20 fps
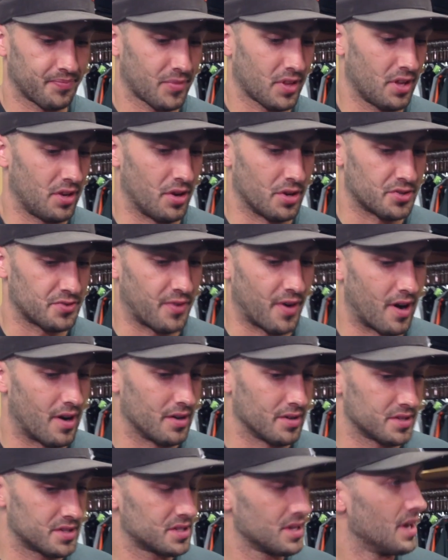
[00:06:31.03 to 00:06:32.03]
you know, as far
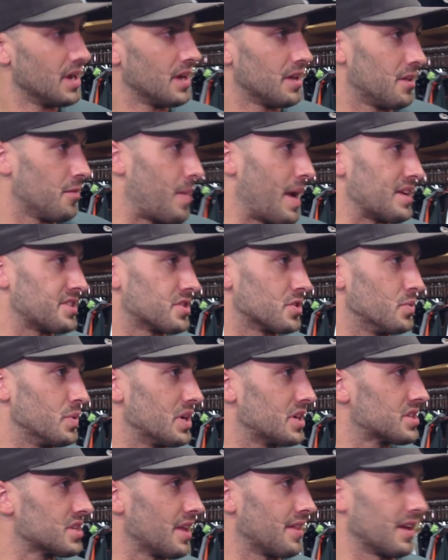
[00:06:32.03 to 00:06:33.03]
as the past 2
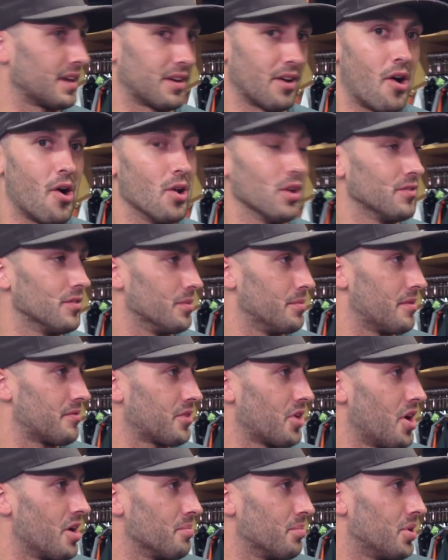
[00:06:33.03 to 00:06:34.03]
weeks, I think all of them
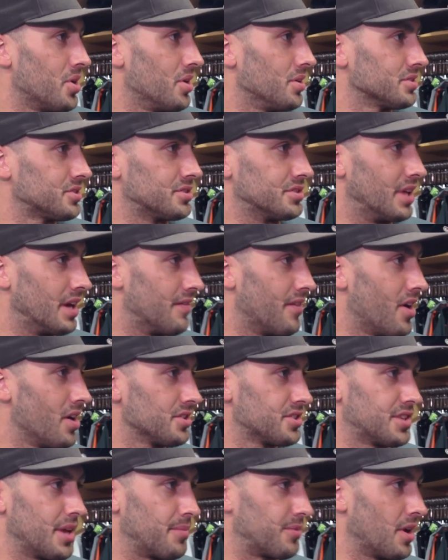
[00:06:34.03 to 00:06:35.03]
have caught balls. They've all
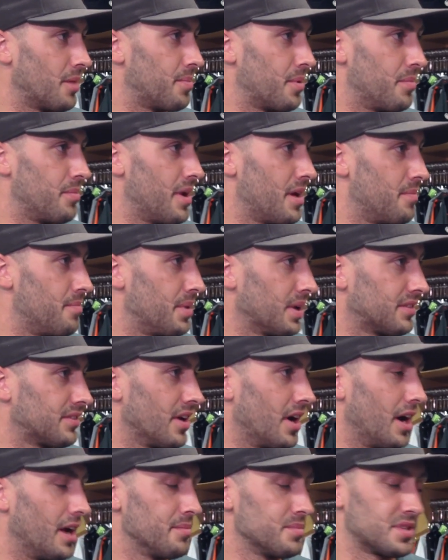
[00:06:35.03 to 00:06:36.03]
stepped up at big
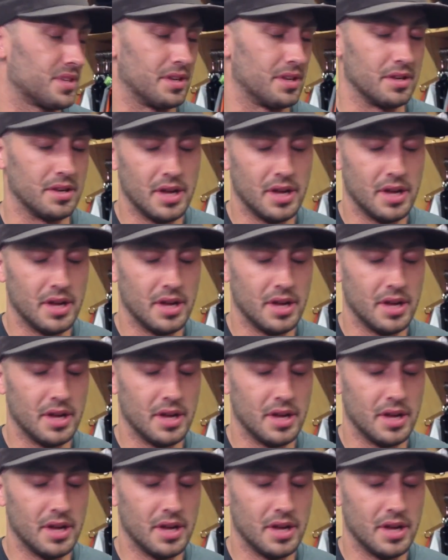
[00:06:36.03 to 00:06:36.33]
times.